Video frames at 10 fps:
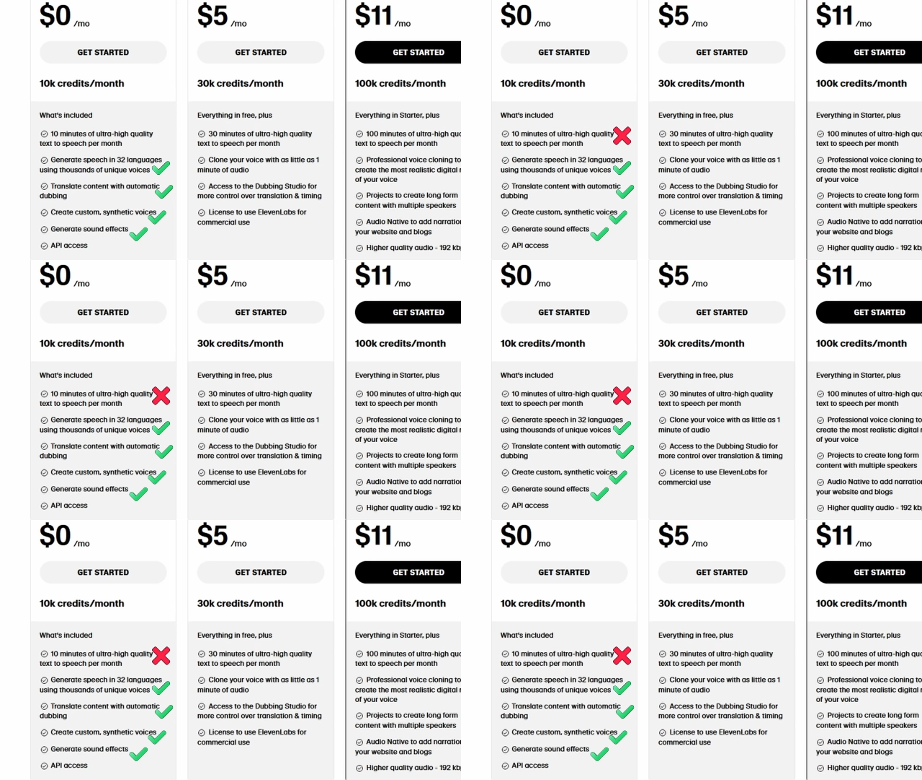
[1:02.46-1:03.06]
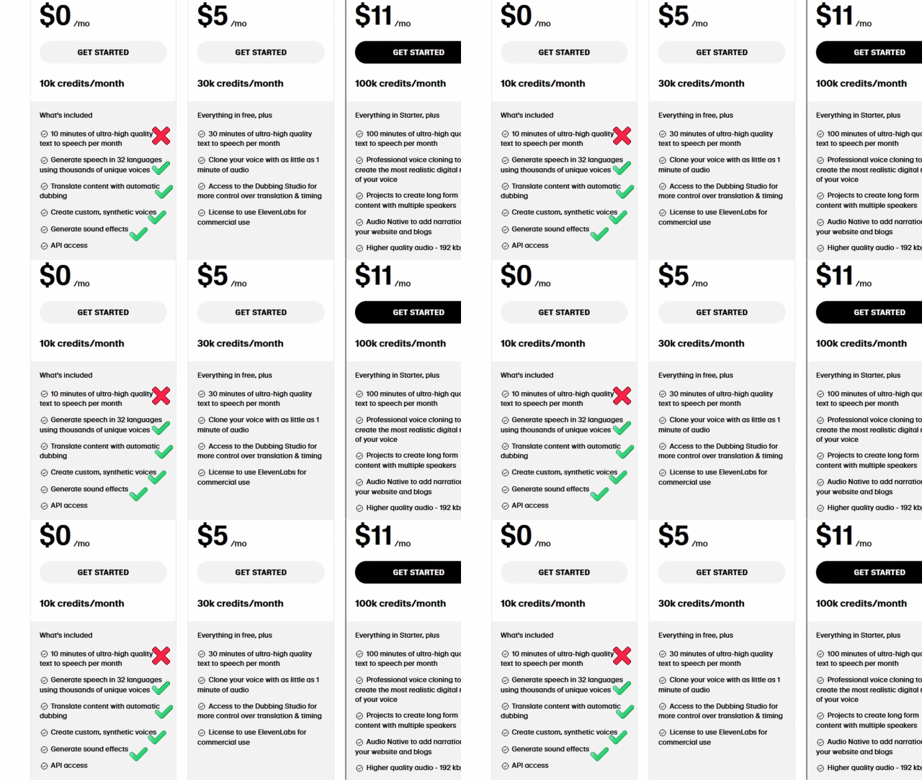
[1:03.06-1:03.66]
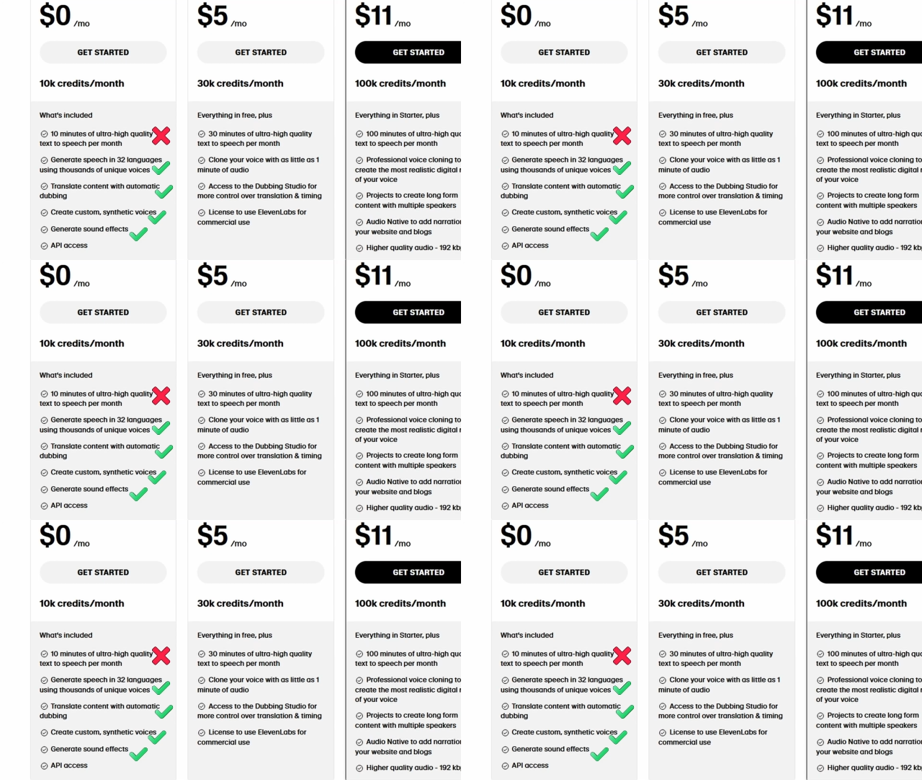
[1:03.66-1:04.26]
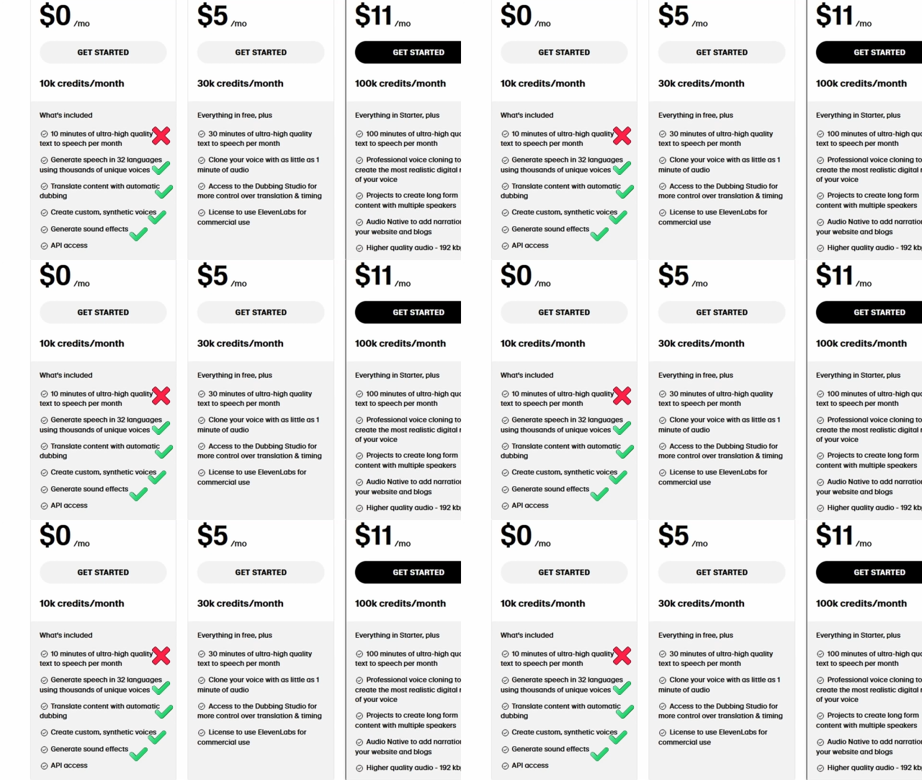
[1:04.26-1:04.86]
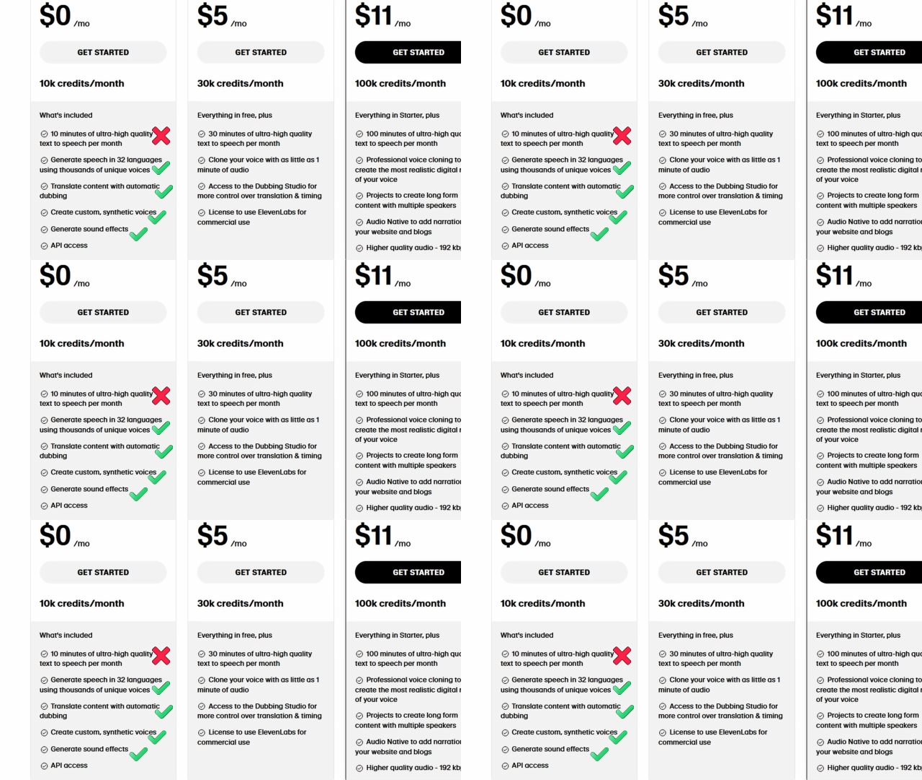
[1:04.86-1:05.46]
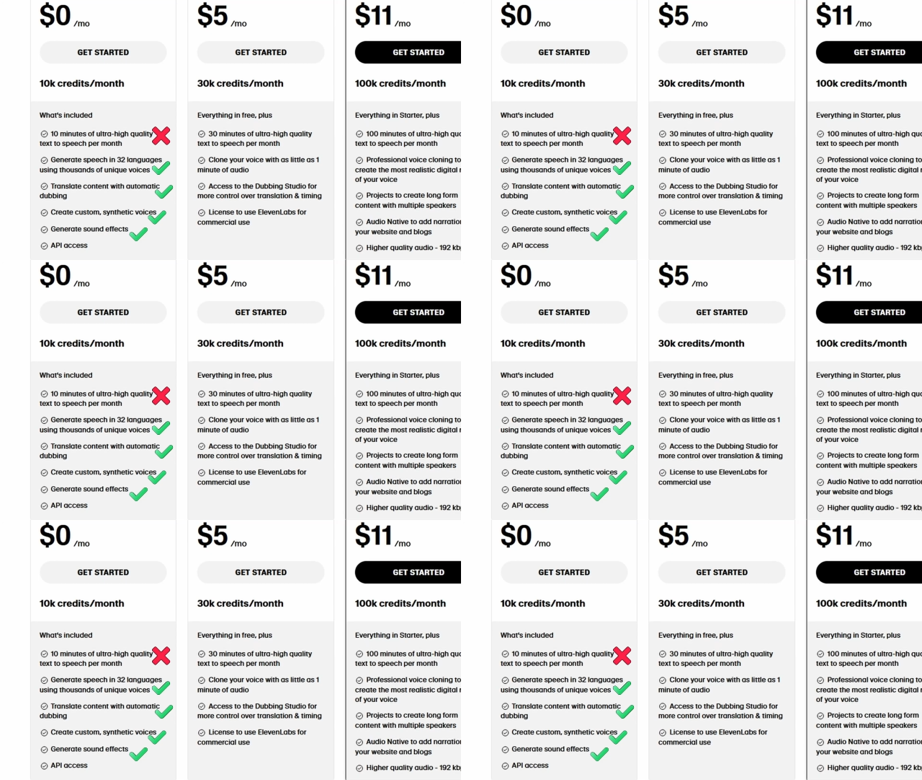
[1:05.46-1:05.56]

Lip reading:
No face is visible, so there are no lips to read.